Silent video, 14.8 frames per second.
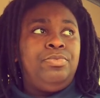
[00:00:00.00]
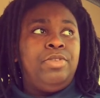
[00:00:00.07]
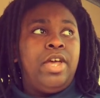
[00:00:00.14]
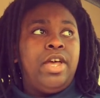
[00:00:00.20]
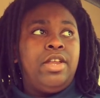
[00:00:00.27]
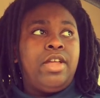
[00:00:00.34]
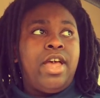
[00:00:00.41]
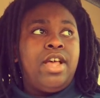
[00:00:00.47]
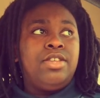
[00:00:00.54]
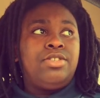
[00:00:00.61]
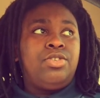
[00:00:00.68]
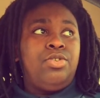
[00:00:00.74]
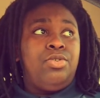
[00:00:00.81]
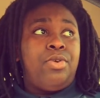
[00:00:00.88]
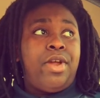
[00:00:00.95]
That has
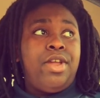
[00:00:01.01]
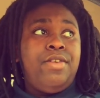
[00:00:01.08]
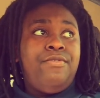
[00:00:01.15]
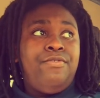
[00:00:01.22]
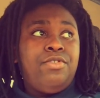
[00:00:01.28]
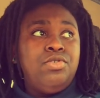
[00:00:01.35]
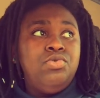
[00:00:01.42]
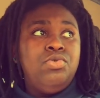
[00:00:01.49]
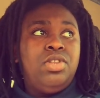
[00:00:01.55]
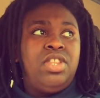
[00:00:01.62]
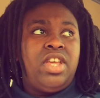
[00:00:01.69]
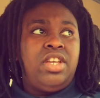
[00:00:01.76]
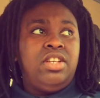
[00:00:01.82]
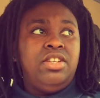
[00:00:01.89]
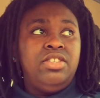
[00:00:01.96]
great food and
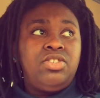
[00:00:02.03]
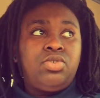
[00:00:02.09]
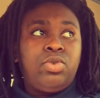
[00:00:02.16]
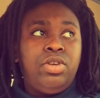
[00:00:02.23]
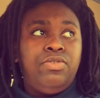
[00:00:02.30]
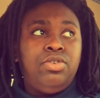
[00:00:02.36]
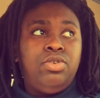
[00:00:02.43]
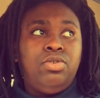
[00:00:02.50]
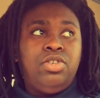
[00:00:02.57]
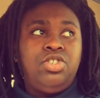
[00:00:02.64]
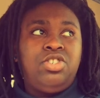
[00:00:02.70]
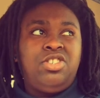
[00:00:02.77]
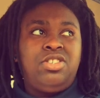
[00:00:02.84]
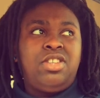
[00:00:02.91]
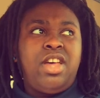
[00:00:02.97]
like good street food,
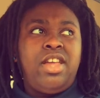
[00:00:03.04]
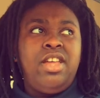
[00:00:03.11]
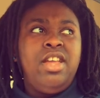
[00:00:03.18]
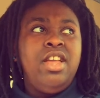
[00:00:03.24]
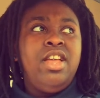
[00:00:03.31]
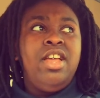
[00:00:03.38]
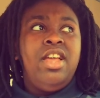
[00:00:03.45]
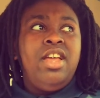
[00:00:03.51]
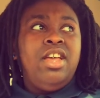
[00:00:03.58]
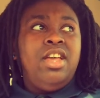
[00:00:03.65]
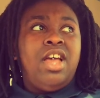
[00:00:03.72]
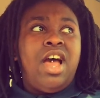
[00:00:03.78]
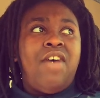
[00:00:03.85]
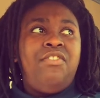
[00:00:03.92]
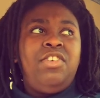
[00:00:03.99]
and just like,
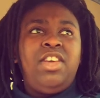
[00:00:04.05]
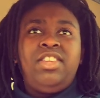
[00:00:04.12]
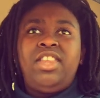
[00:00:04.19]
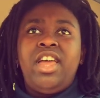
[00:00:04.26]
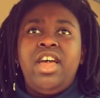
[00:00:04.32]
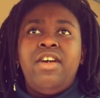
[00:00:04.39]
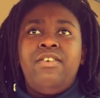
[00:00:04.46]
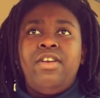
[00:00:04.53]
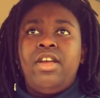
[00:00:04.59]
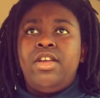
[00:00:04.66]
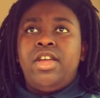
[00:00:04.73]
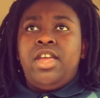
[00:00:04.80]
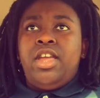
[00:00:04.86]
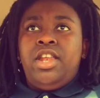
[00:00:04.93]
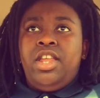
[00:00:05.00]
I feel like they have
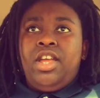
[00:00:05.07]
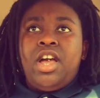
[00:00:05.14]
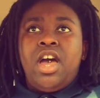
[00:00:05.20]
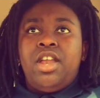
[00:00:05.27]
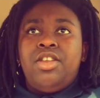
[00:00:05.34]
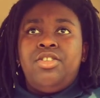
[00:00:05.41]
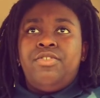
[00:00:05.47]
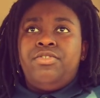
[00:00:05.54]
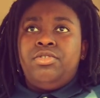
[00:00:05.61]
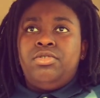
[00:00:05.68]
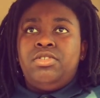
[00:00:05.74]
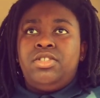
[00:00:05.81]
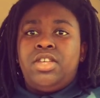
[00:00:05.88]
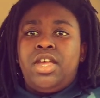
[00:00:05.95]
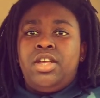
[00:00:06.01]
any kind of their
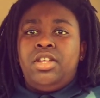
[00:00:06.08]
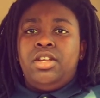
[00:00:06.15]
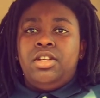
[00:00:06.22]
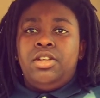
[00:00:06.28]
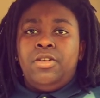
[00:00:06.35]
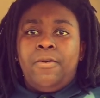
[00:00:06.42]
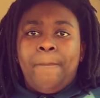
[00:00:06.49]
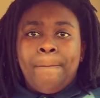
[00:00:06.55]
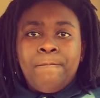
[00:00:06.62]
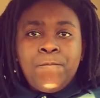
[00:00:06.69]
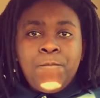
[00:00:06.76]
food is like good.